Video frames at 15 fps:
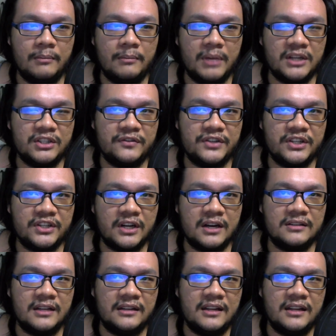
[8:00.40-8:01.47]
a bunch of
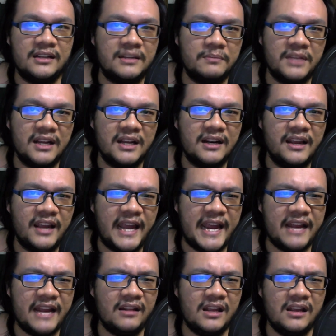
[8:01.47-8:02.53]
shards. I think something like
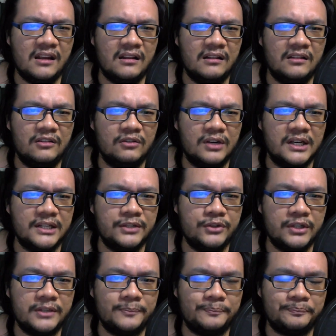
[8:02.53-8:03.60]
80 to
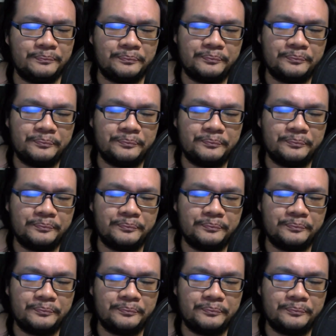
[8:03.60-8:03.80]
100.